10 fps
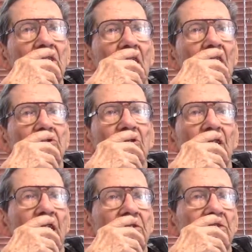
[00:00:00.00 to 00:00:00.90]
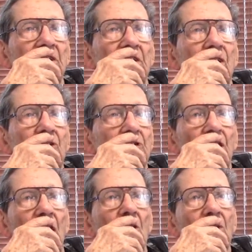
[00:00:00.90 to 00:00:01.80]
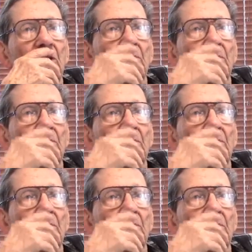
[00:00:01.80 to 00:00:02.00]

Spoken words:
after that, Okinawa,